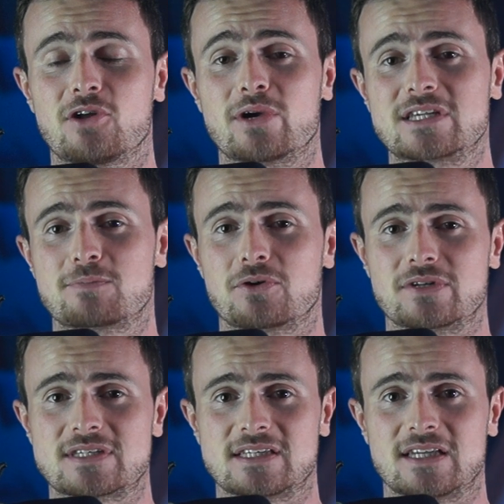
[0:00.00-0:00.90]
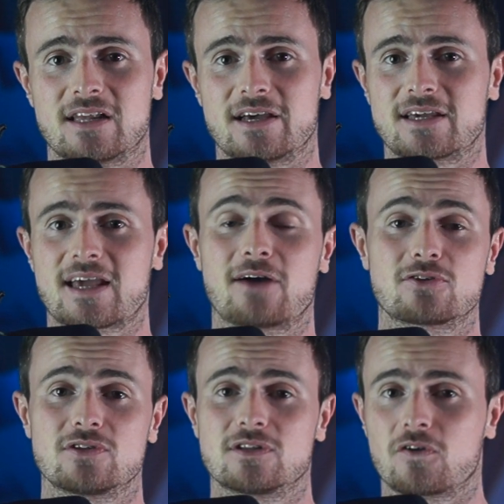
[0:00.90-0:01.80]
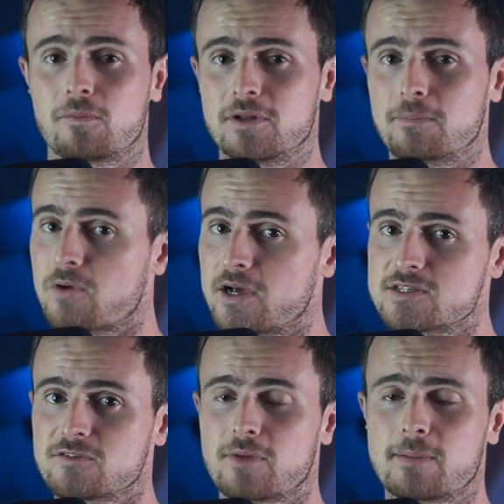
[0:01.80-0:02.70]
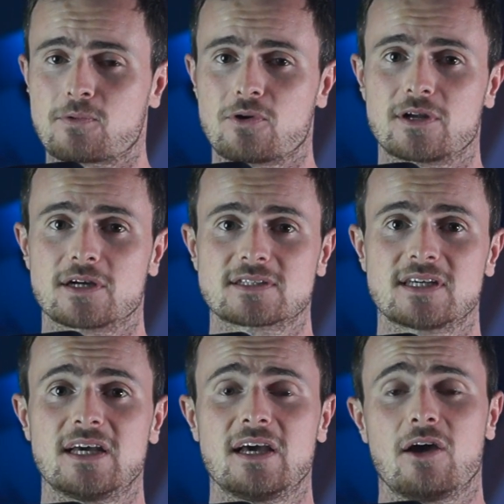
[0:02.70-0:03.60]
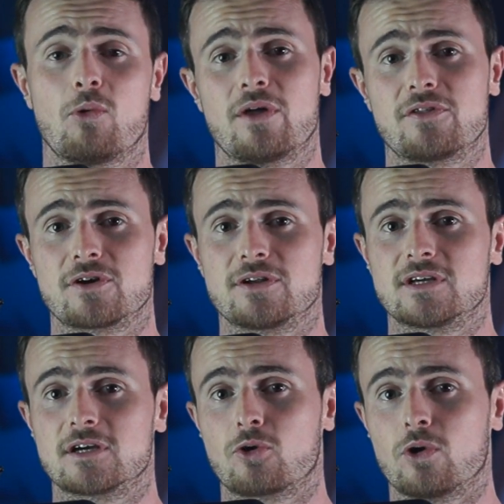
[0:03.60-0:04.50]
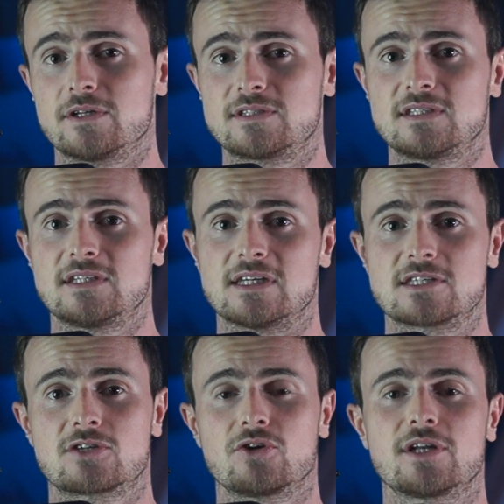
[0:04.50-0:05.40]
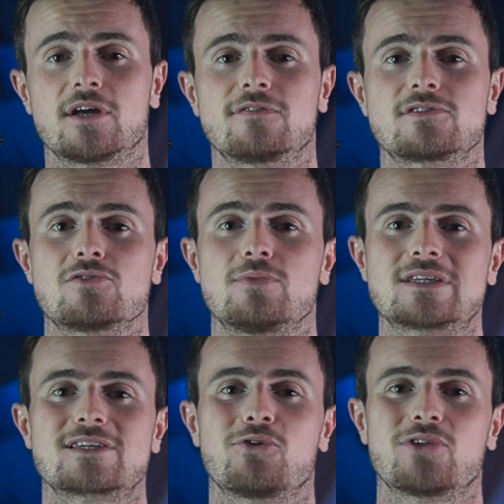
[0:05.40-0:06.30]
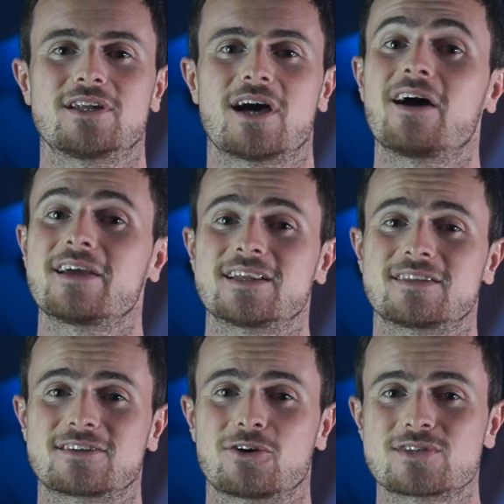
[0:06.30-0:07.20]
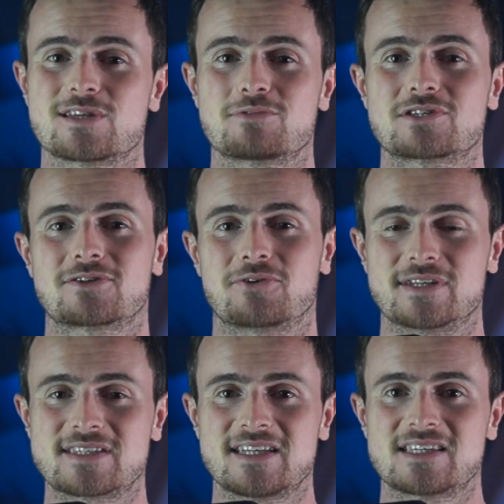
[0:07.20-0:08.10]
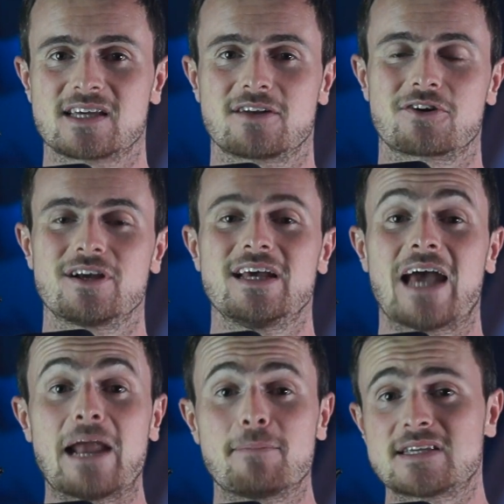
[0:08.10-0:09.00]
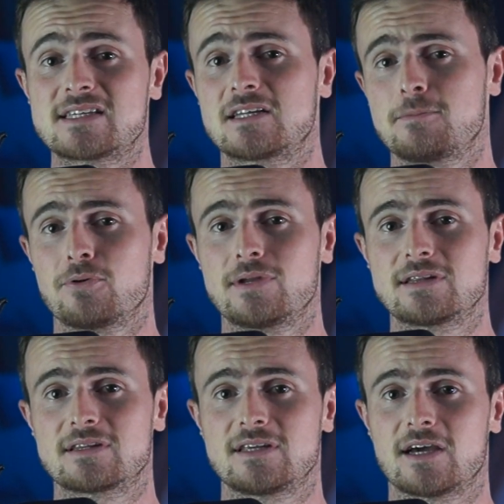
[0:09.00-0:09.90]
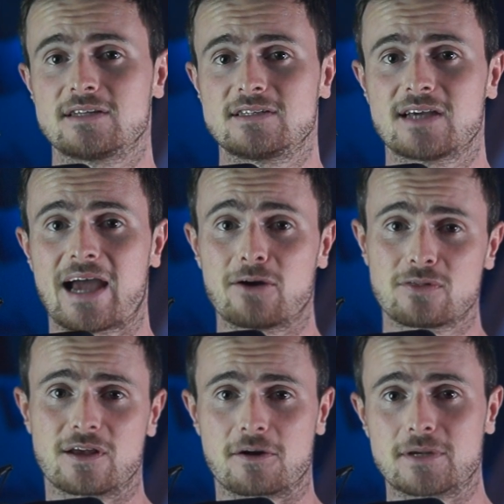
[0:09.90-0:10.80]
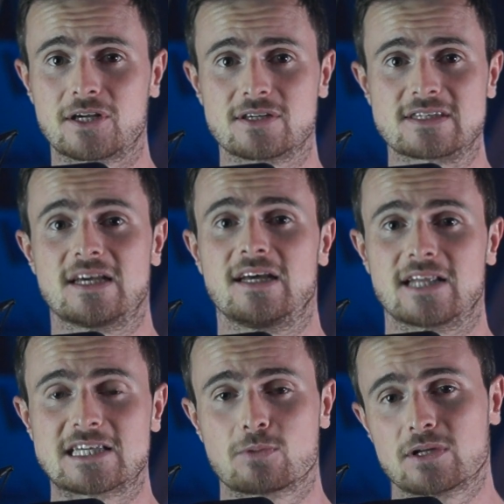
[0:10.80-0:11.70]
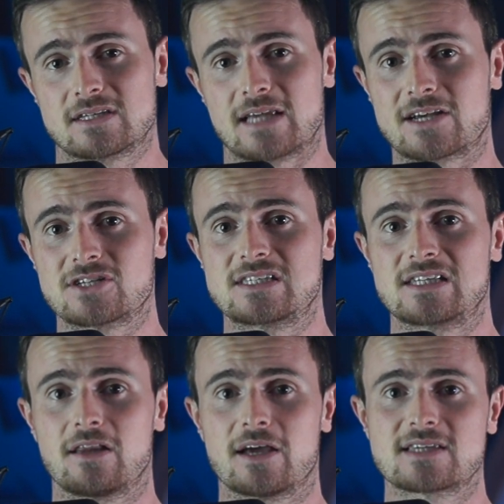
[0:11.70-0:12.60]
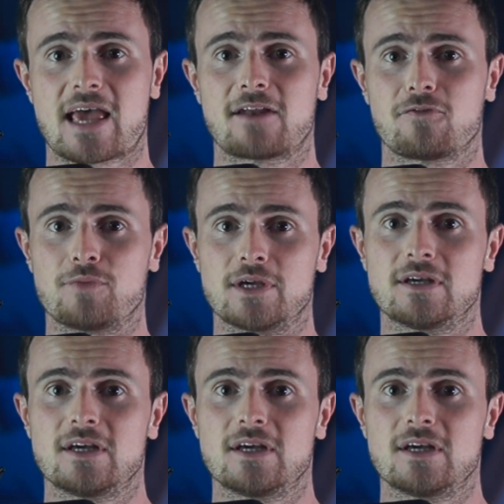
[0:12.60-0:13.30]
experience in, like how to determine the price of my product, whether the quality is good enough to be sold at a high-end concept store in the city center, and basically putting the idea out there, because that's what actually still lies ahead of me,